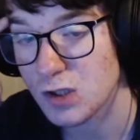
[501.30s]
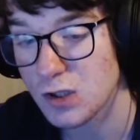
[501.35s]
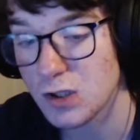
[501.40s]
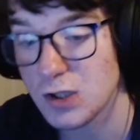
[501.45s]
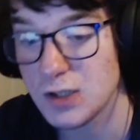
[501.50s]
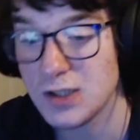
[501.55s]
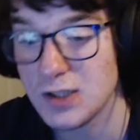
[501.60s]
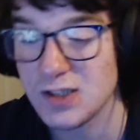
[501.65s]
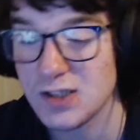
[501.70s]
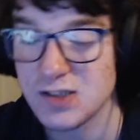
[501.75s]

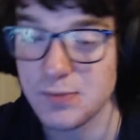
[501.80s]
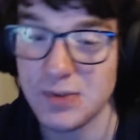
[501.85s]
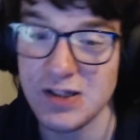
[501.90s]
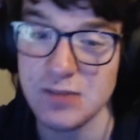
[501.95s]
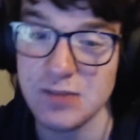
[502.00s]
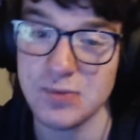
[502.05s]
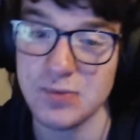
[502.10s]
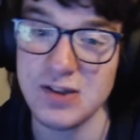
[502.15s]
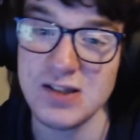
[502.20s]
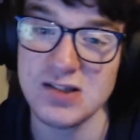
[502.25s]
Yes, yeah, so
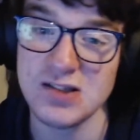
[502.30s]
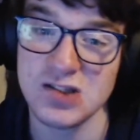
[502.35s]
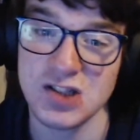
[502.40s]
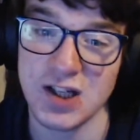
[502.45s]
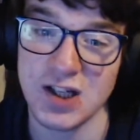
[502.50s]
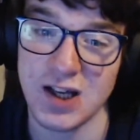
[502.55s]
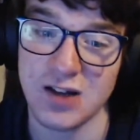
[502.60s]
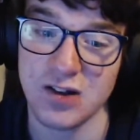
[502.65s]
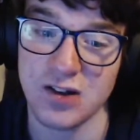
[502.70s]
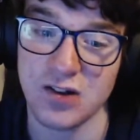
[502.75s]
please check
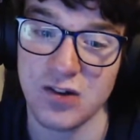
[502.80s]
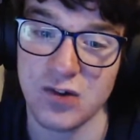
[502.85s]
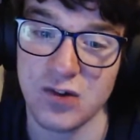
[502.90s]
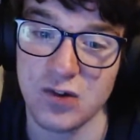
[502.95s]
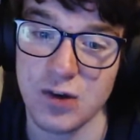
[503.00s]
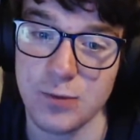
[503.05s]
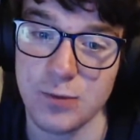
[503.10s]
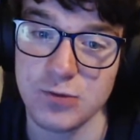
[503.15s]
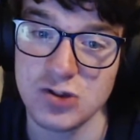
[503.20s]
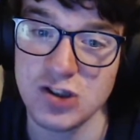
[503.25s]
out the
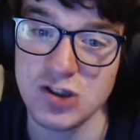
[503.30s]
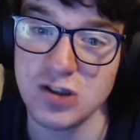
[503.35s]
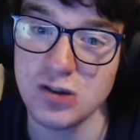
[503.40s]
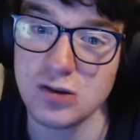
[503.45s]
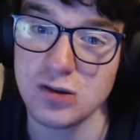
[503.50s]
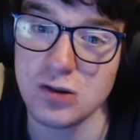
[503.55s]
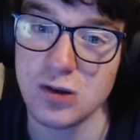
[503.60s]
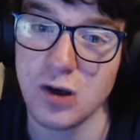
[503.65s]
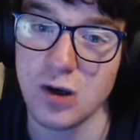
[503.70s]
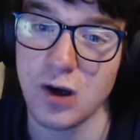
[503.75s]
description.
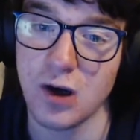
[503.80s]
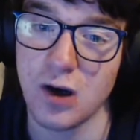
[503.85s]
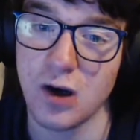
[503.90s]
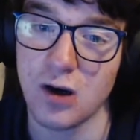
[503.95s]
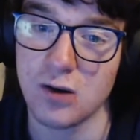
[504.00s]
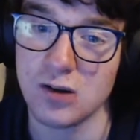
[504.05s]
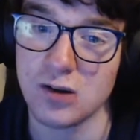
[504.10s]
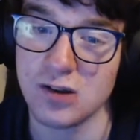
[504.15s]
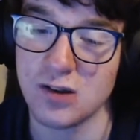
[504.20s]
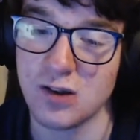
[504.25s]

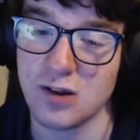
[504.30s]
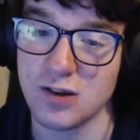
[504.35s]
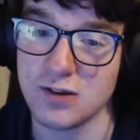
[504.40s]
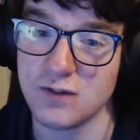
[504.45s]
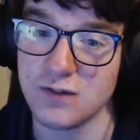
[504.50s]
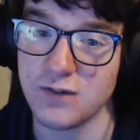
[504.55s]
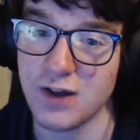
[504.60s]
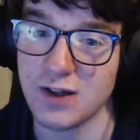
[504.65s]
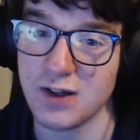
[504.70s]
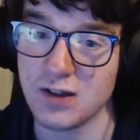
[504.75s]
I'd like to
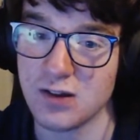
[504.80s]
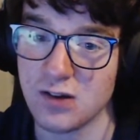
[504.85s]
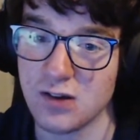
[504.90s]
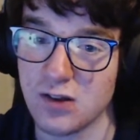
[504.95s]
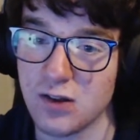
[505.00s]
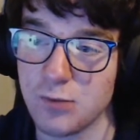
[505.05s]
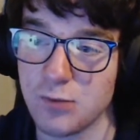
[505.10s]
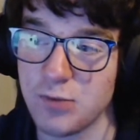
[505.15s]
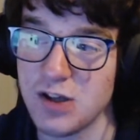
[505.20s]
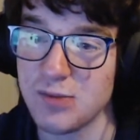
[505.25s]
thank the
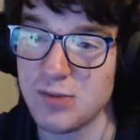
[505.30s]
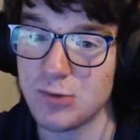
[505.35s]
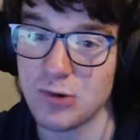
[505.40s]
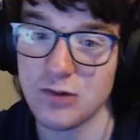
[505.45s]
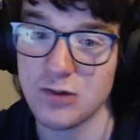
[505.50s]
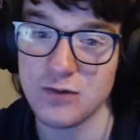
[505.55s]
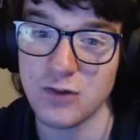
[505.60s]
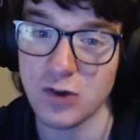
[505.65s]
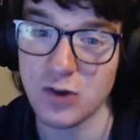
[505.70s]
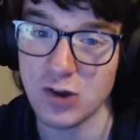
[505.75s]
people who
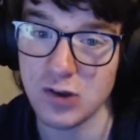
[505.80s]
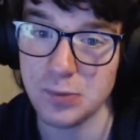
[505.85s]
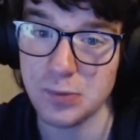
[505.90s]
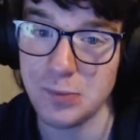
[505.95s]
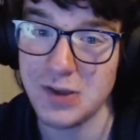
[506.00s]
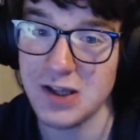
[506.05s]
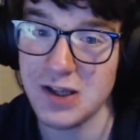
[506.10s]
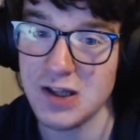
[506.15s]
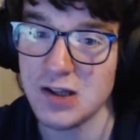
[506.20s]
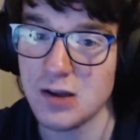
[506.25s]
followed
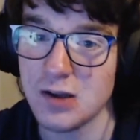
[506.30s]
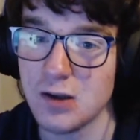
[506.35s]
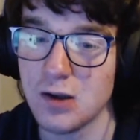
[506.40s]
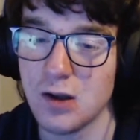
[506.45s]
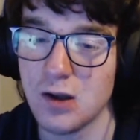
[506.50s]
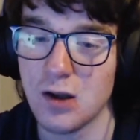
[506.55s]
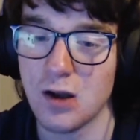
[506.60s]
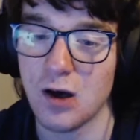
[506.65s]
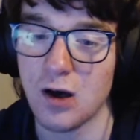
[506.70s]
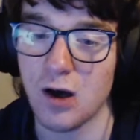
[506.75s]
me
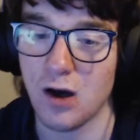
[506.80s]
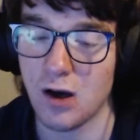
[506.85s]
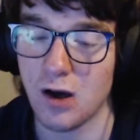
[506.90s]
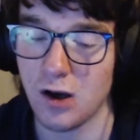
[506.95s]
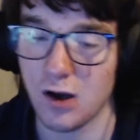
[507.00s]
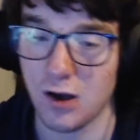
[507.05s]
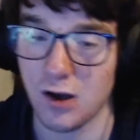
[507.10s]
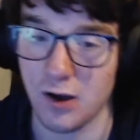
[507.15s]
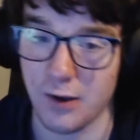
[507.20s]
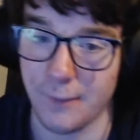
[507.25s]

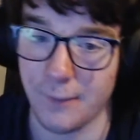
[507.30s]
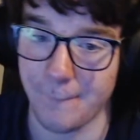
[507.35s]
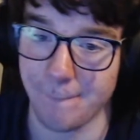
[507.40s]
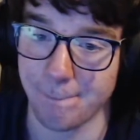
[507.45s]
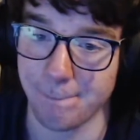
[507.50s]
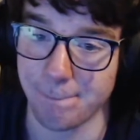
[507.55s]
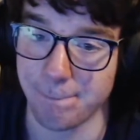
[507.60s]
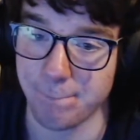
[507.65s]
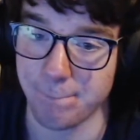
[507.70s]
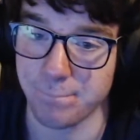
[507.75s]

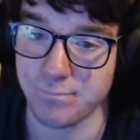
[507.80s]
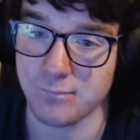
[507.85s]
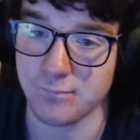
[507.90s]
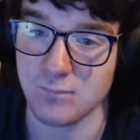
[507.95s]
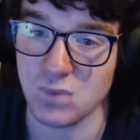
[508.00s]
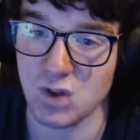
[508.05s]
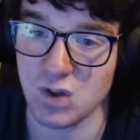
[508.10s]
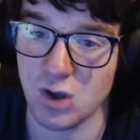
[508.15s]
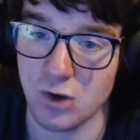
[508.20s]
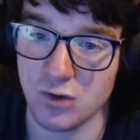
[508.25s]

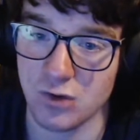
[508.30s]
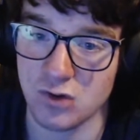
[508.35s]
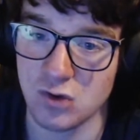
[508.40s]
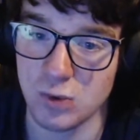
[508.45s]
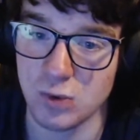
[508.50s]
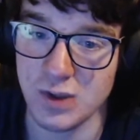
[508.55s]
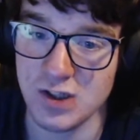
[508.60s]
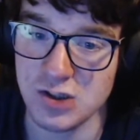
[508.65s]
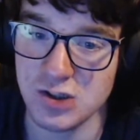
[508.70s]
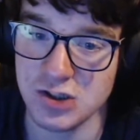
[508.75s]
on
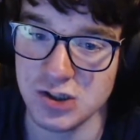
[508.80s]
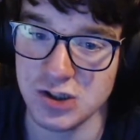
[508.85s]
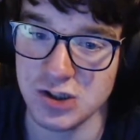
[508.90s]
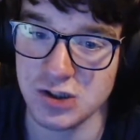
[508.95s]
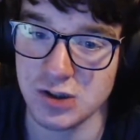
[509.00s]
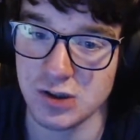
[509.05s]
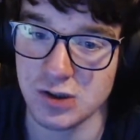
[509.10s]
Twitch.